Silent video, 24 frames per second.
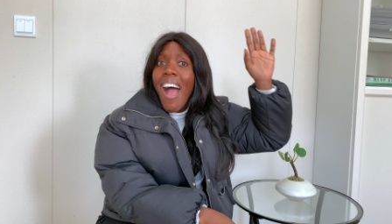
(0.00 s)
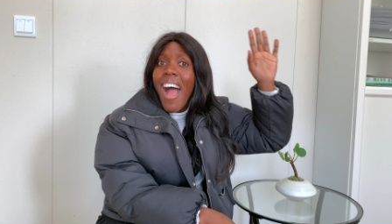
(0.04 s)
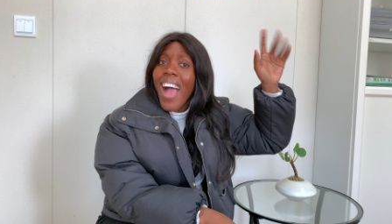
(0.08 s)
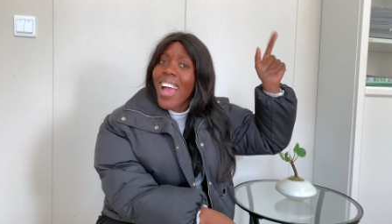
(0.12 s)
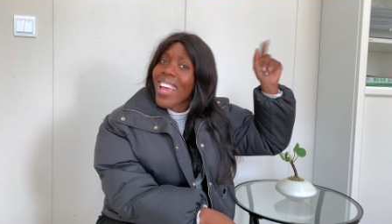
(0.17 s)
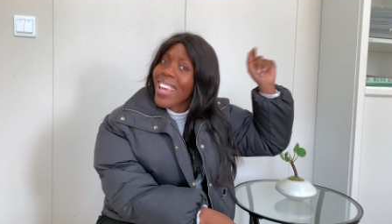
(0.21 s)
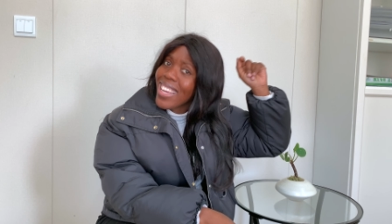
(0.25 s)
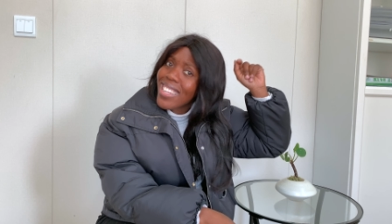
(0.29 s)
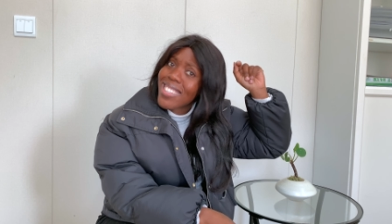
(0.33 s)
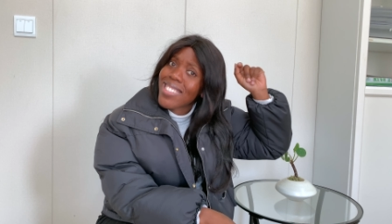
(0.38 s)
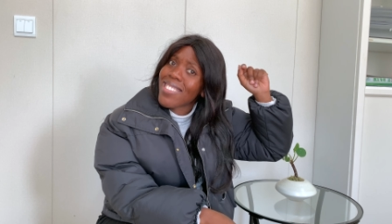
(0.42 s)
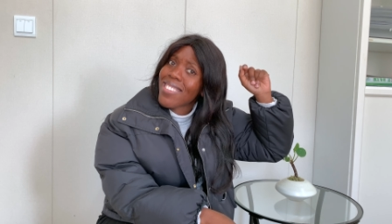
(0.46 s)

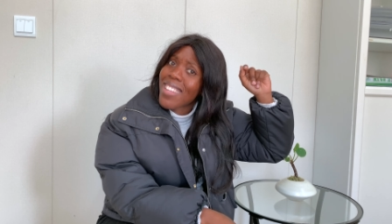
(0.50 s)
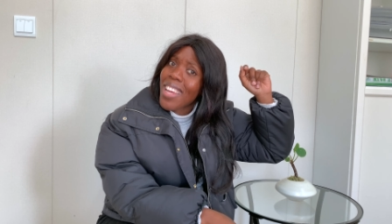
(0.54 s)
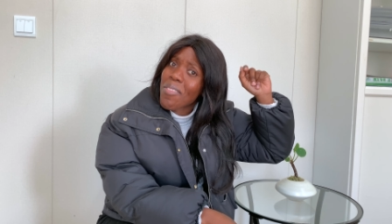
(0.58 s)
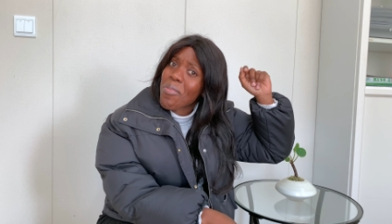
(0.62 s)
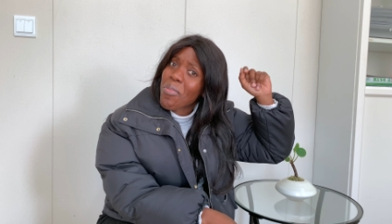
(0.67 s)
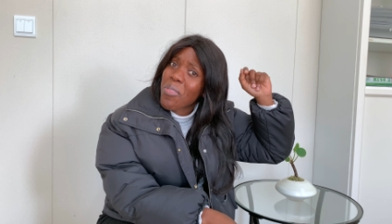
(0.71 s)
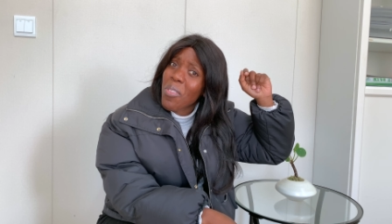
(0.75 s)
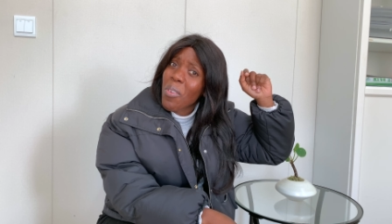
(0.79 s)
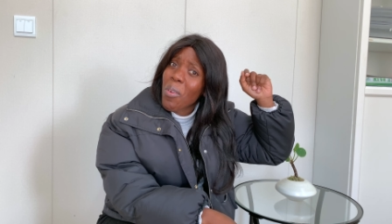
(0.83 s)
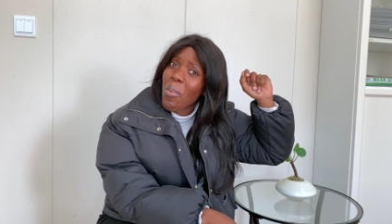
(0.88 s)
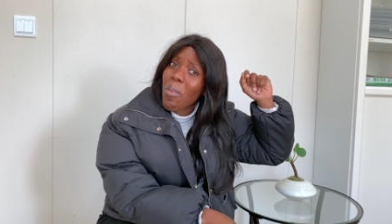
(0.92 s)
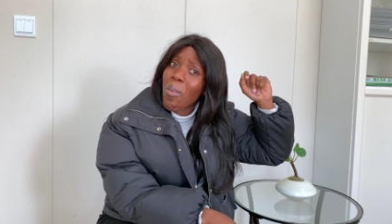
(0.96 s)
I get to
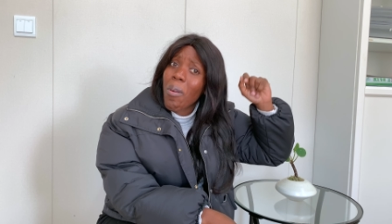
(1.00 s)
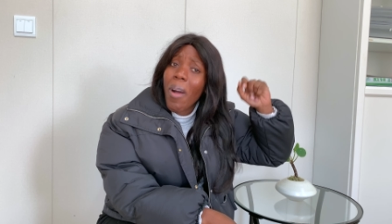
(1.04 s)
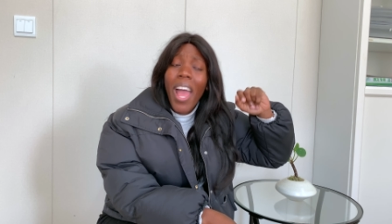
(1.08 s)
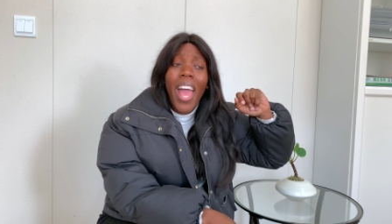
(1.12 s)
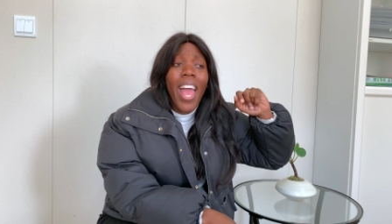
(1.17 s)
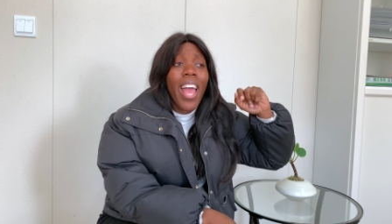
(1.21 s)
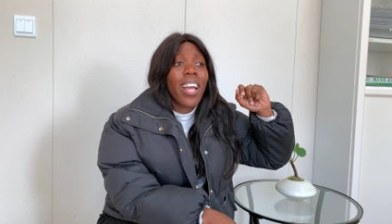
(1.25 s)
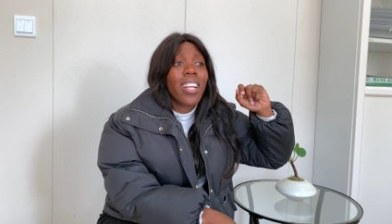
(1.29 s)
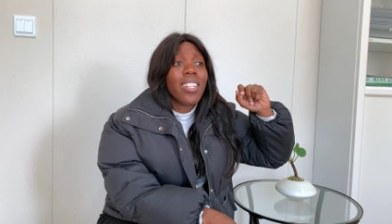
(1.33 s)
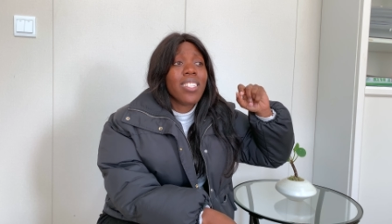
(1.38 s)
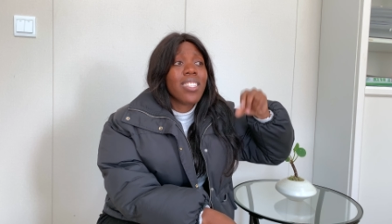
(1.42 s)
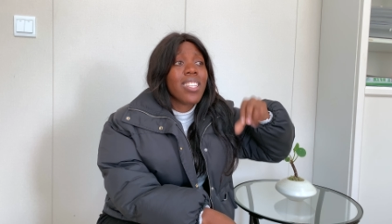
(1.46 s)
that floor
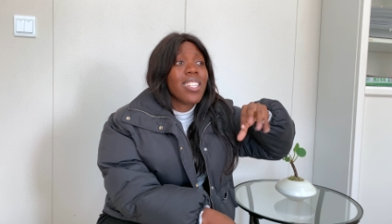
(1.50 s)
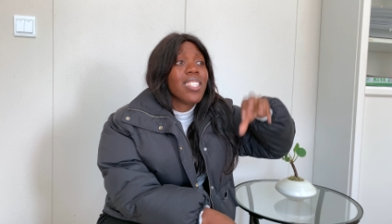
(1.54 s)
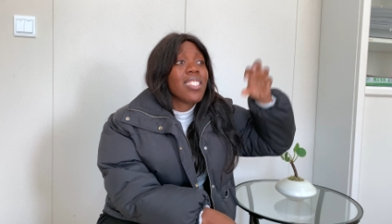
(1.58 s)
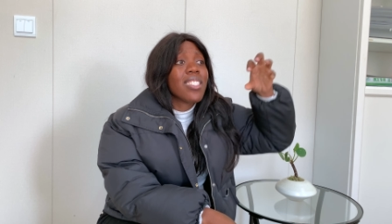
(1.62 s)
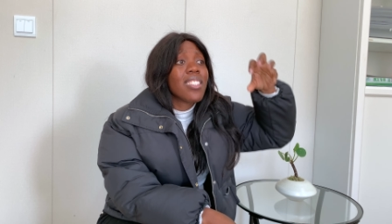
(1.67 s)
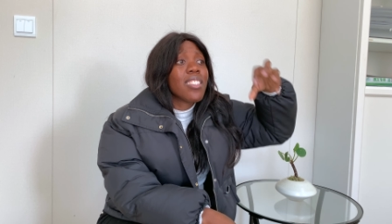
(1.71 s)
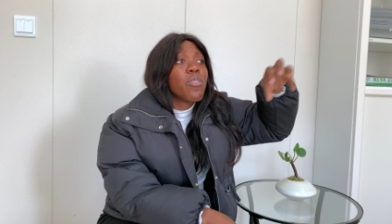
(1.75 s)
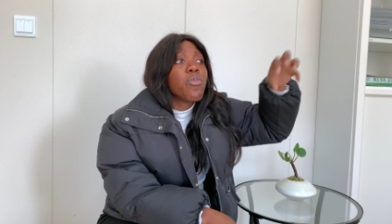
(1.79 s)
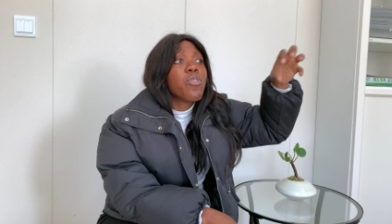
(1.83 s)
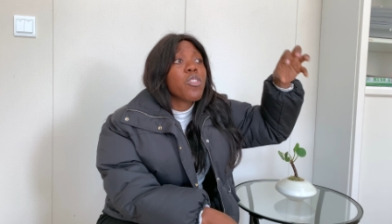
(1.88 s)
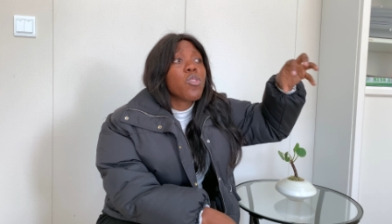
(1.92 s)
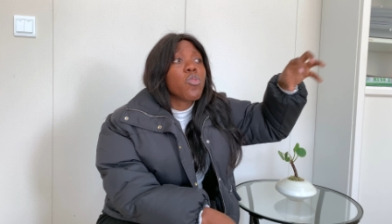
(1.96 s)
and there's
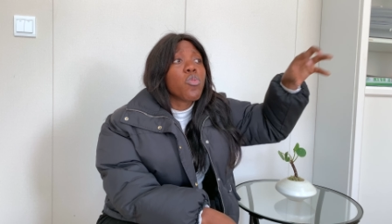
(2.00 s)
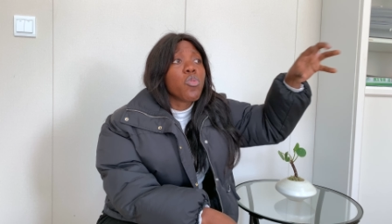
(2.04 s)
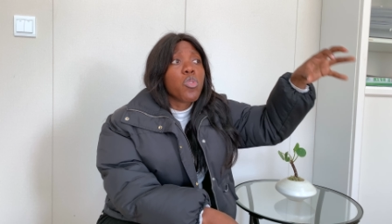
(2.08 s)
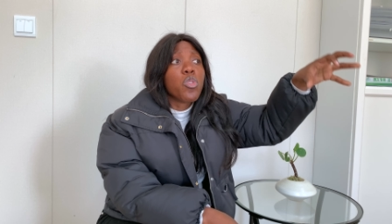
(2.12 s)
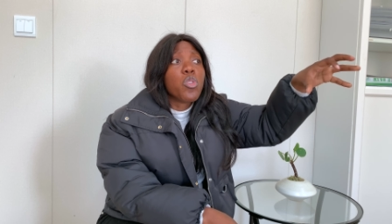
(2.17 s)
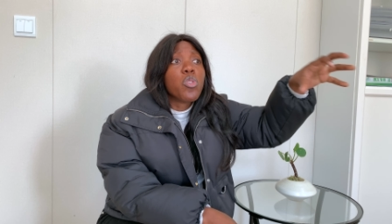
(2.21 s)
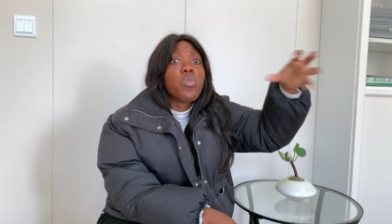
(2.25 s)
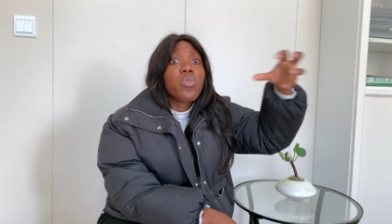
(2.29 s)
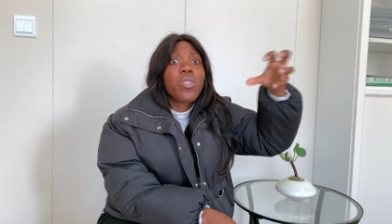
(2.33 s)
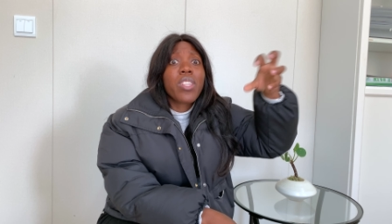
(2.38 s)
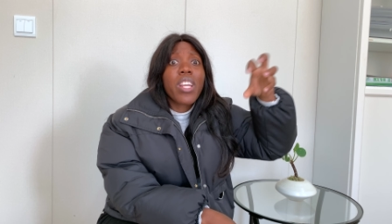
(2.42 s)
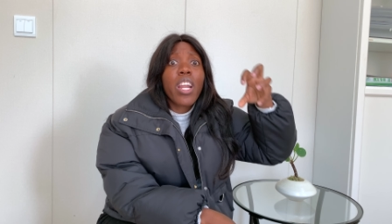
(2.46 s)
different
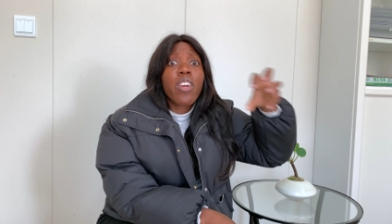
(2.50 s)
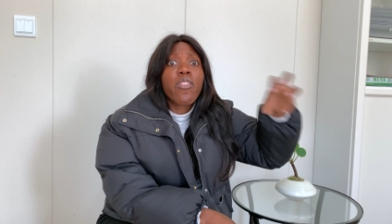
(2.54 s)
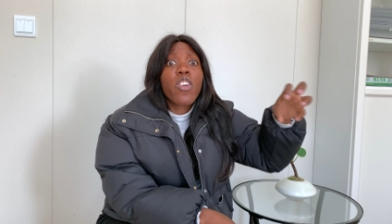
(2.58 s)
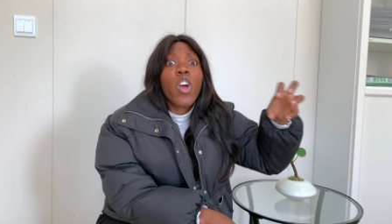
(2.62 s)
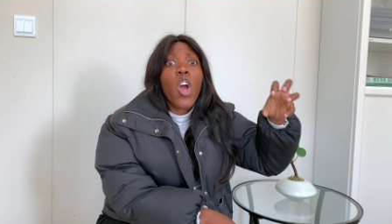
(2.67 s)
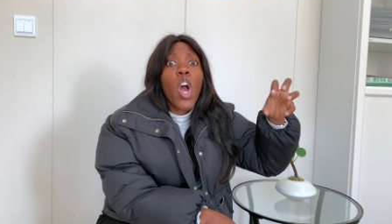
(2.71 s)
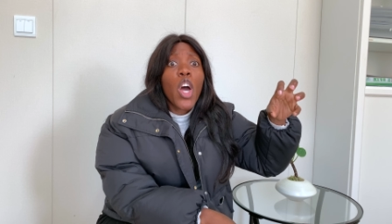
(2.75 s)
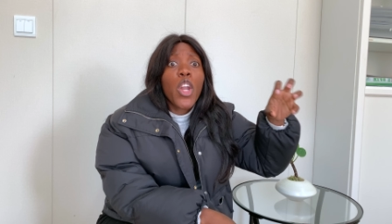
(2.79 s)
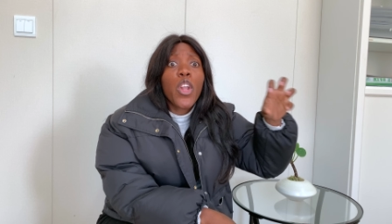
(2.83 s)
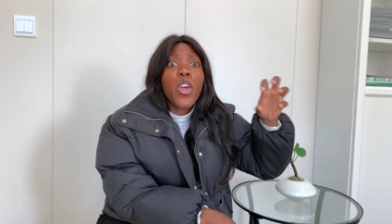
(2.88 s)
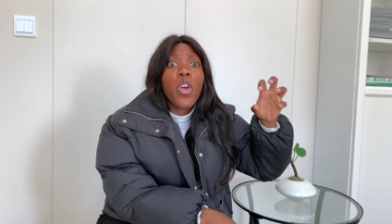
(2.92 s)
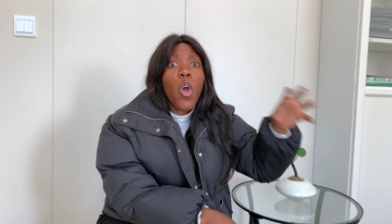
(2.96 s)
rooms that I've
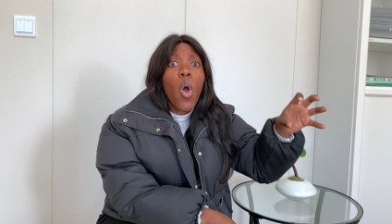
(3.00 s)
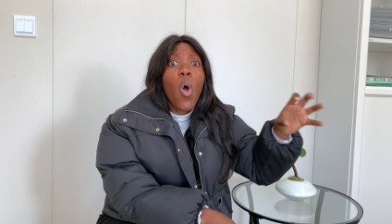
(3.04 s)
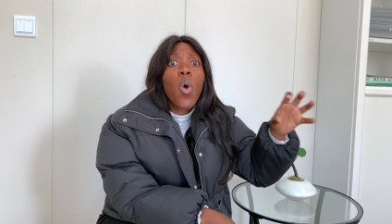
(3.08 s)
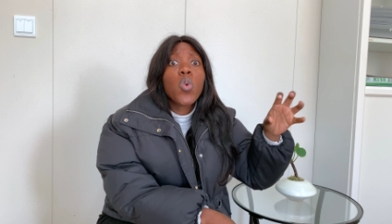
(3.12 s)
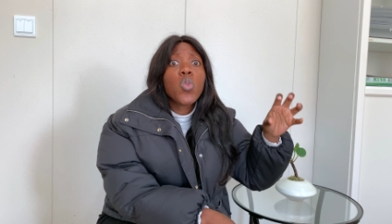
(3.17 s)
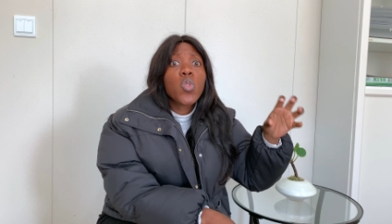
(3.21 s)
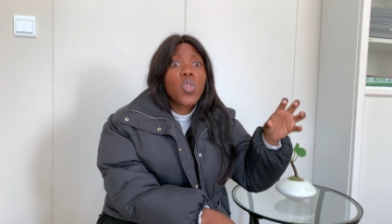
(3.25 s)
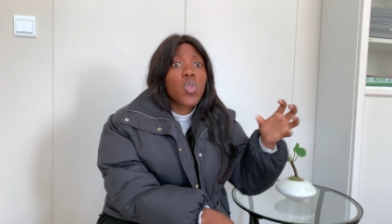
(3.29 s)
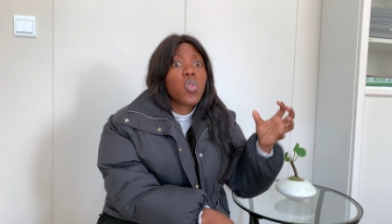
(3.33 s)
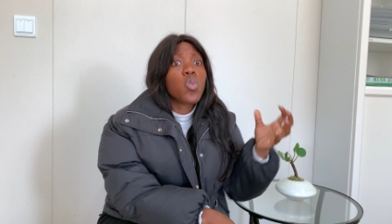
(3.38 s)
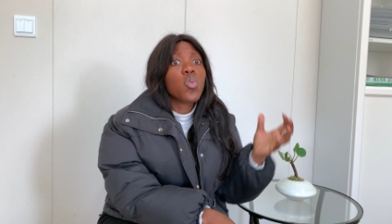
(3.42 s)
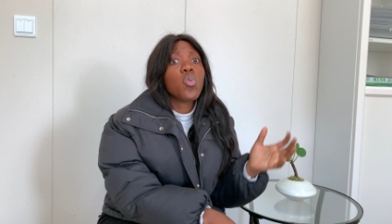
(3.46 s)
got to go
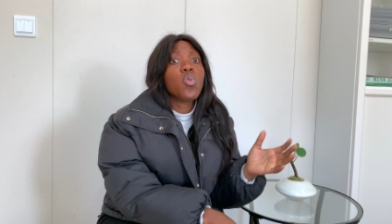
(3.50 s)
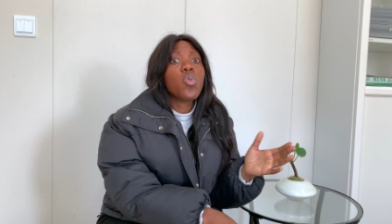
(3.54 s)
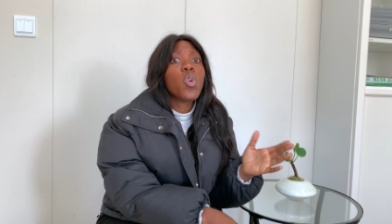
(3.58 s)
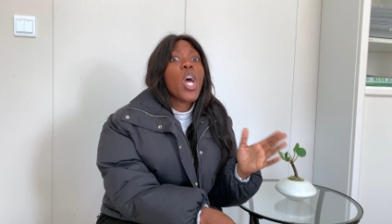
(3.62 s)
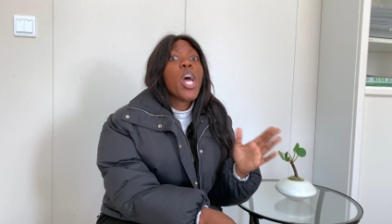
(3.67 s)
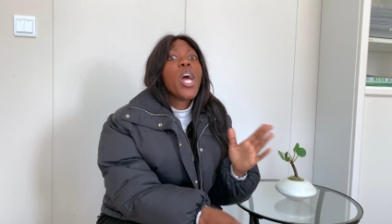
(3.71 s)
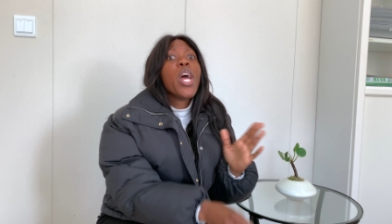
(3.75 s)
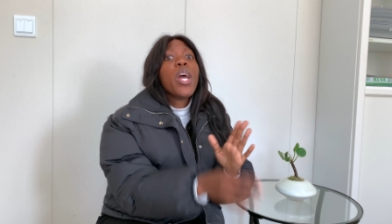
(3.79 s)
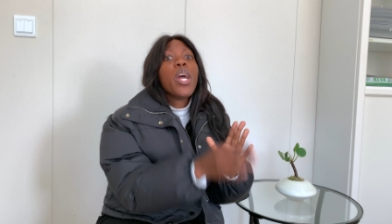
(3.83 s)
to